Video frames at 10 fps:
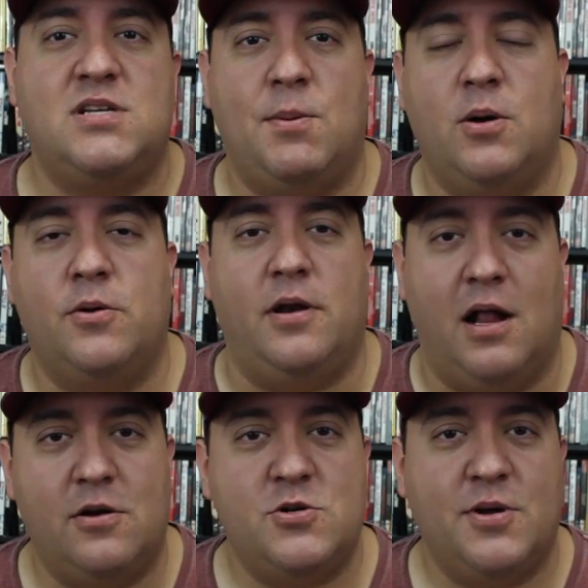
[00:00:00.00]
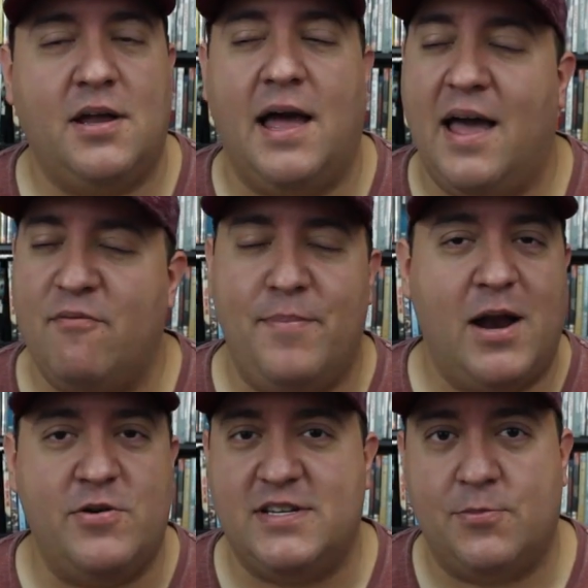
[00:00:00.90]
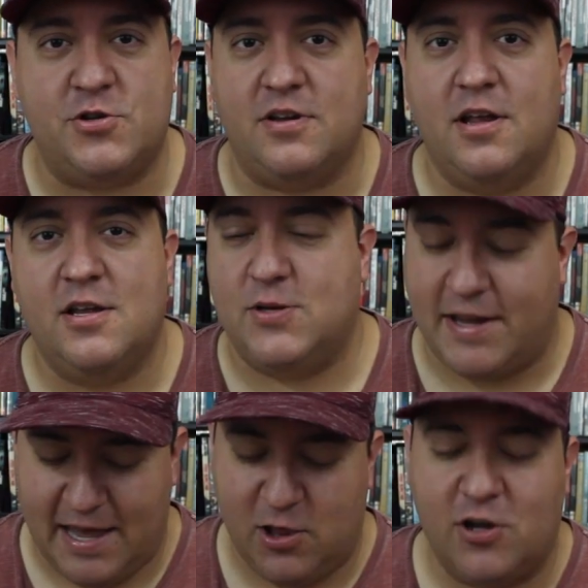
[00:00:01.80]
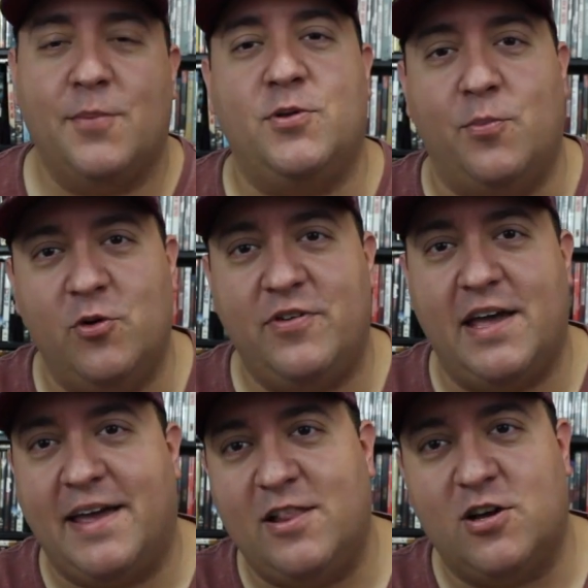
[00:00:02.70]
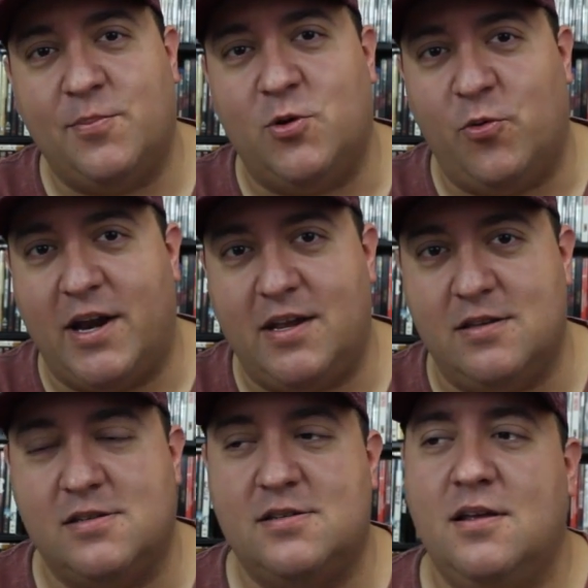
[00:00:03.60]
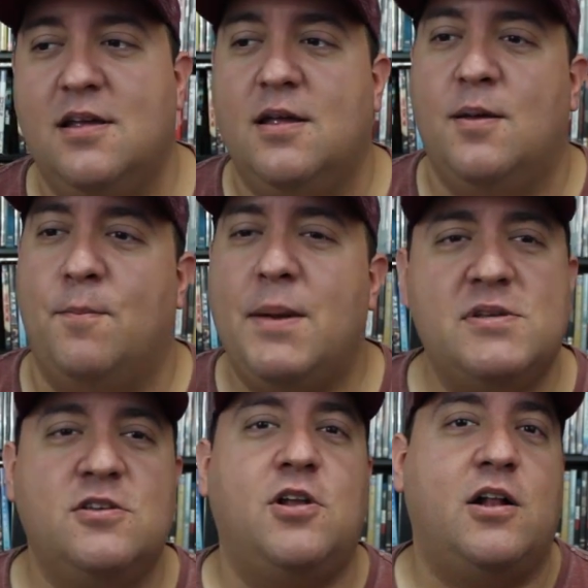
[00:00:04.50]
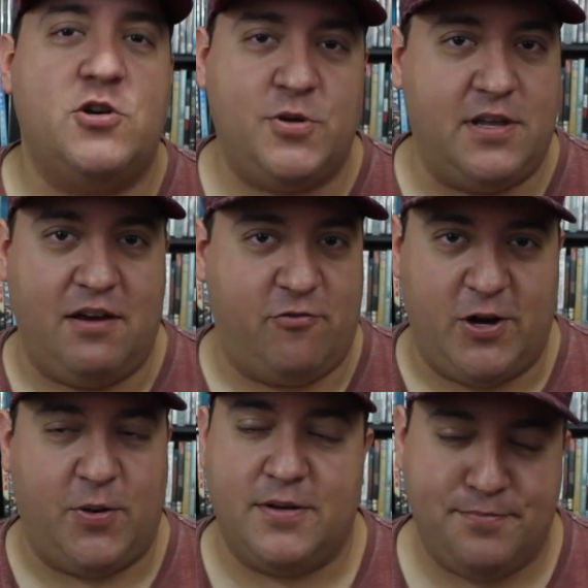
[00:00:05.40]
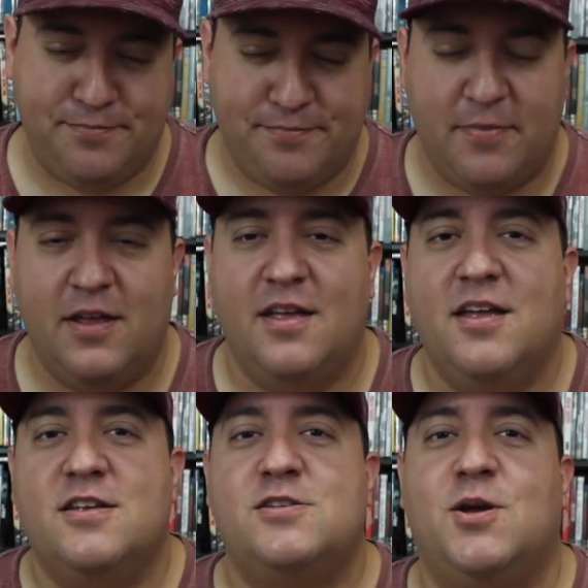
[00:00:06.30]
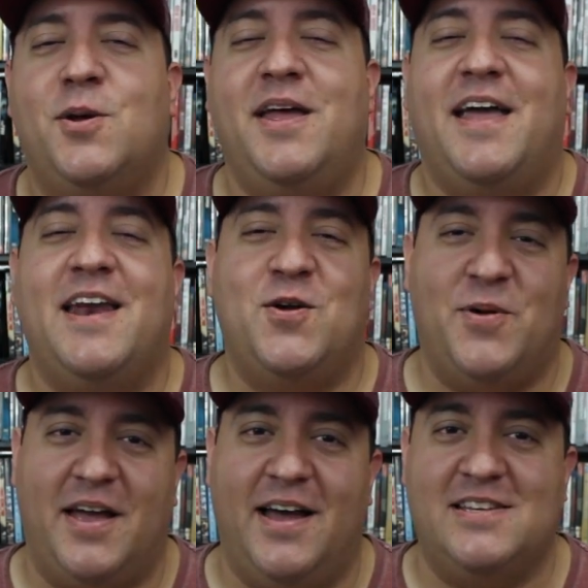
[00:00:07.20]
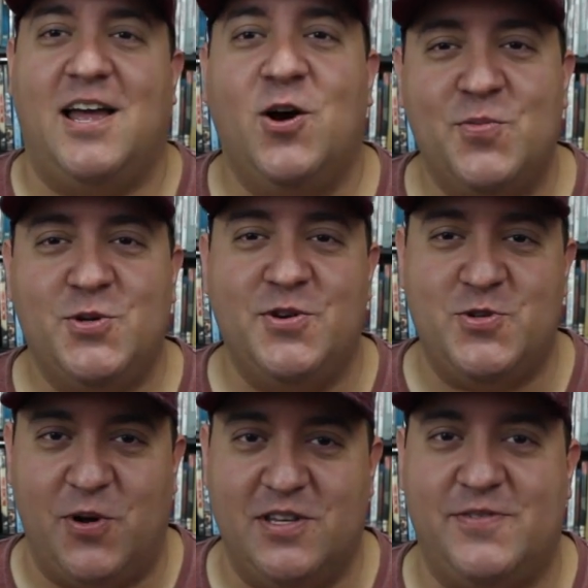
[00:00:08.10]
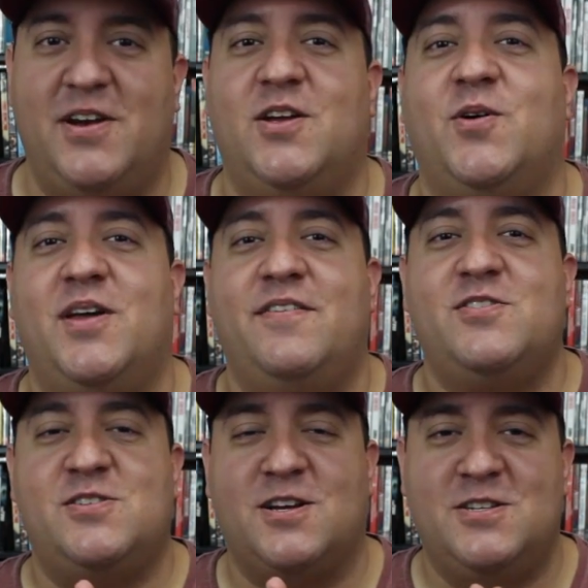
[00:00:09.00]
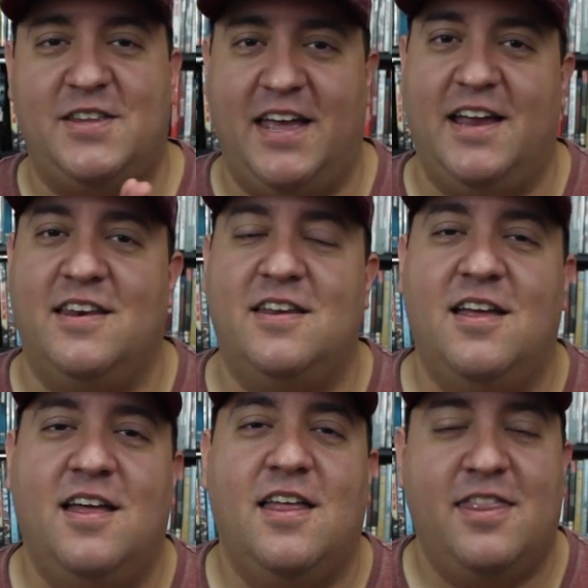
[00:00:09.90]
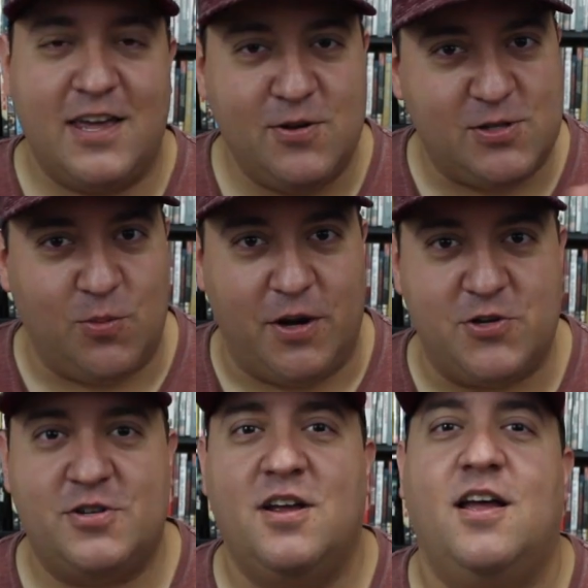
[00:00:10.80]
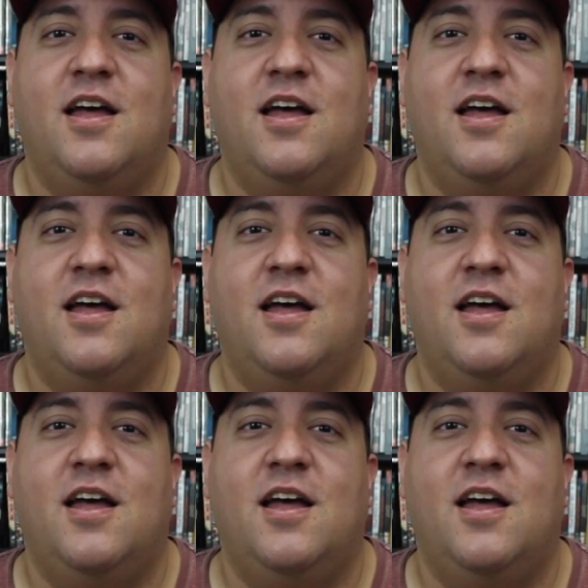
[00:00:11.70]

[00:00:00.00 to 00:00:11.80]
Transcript: time I go to Dollar Tree, I have bad reception. So I can't look up the movie. I can't look up the ratings. Maybe it's the Dollar Tree that I frequent. So anyway, guys, I hope you enjoyed this video. If you stuck to the end, thank you so much.